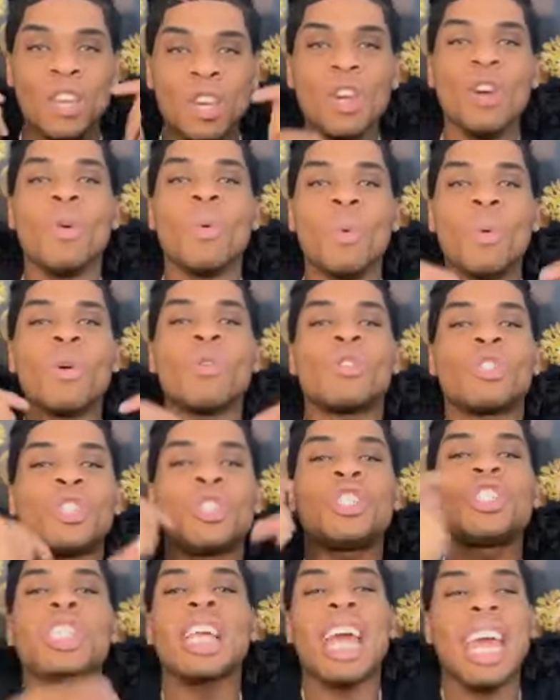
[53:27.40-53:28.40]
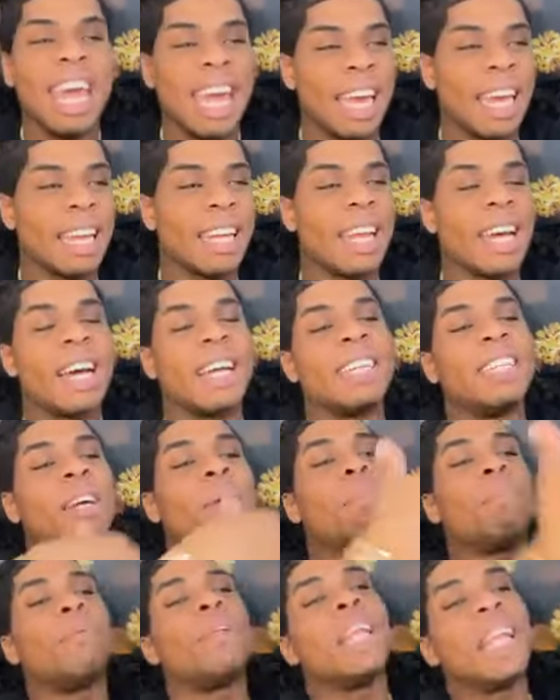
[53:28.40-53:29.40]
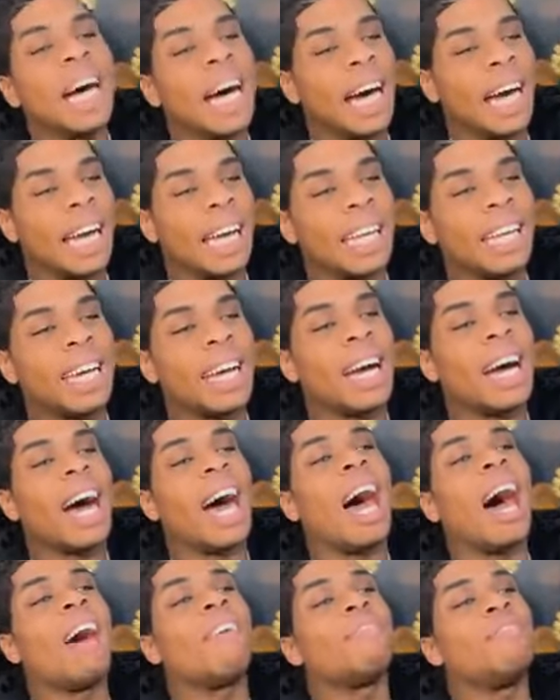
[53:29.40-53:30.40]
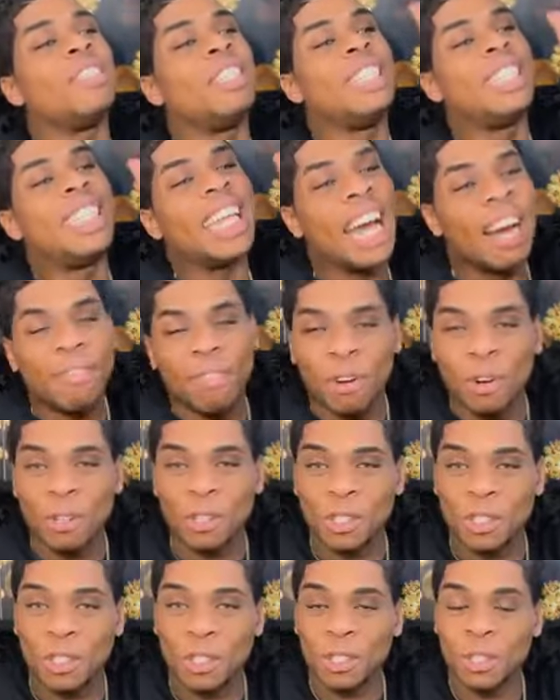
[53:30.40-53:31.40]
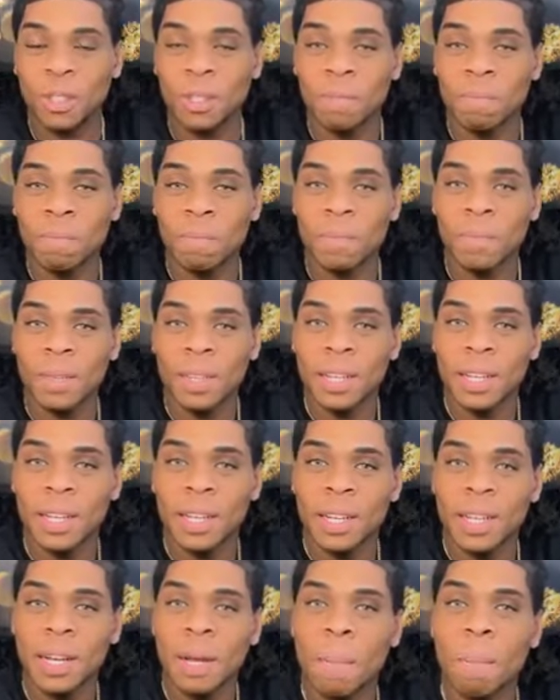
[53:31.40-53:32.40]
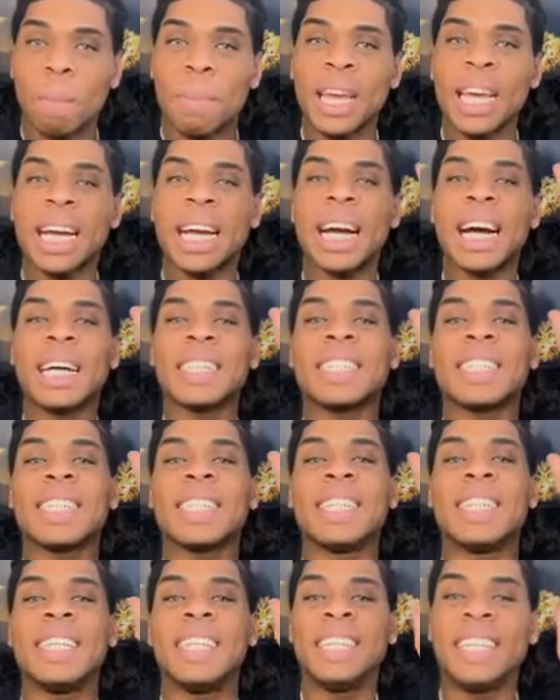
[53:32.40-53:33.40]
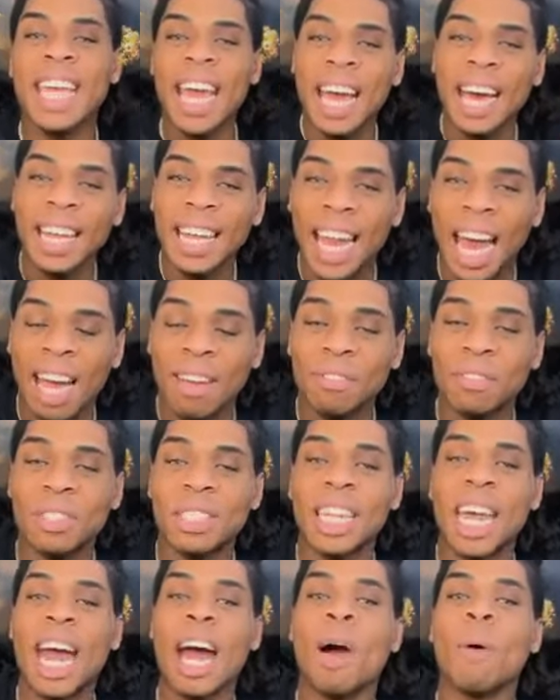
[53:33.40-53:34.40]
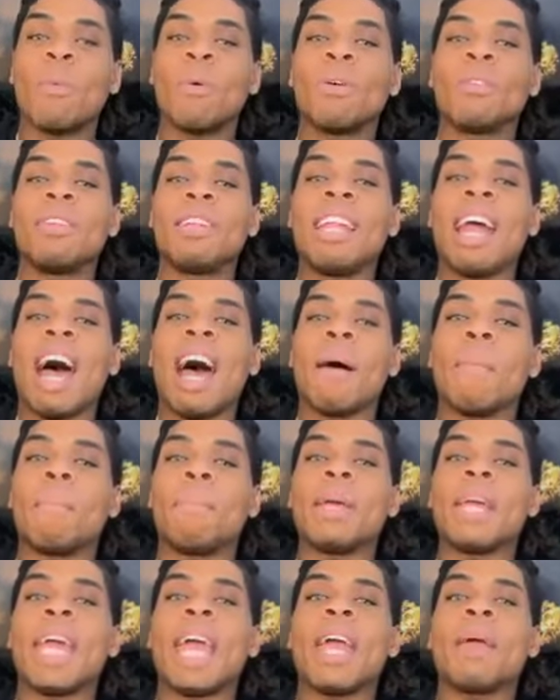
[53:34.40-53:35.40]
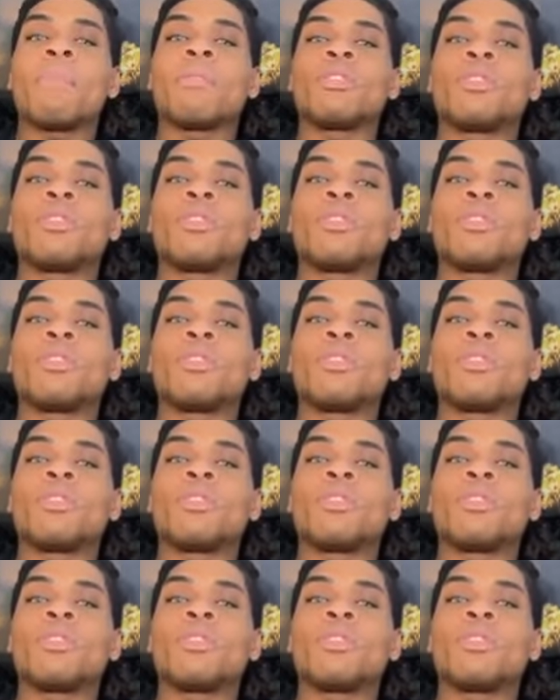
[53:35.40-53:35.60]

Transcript: you will shed the blood of devils because their lifestyle will not be